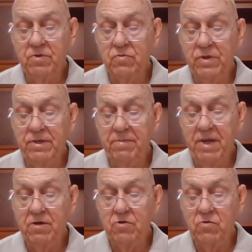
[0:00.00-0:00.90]
between the
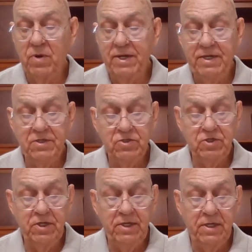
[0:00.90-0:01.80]
Mediterranean
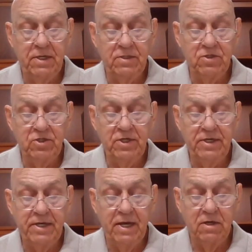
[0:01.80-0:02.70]
Sea and the Sea
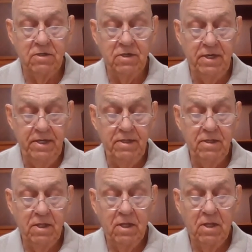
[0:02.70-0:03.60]
of Galilee.
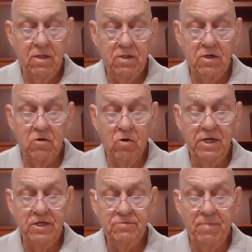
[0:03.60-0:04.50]
The
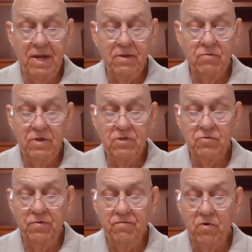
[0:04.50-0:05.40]
glorious mountain
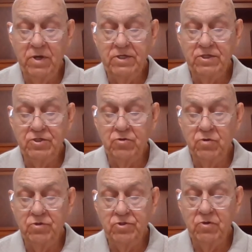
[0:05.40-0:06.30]
is referring to
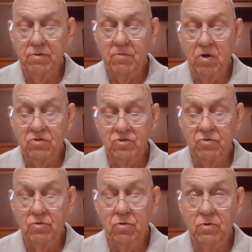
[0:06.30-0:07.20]
Jerusalem,
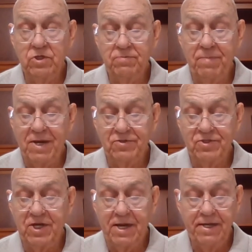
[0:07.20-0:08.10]
also known as Mount
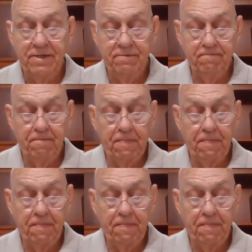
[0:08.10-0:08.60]
Zion.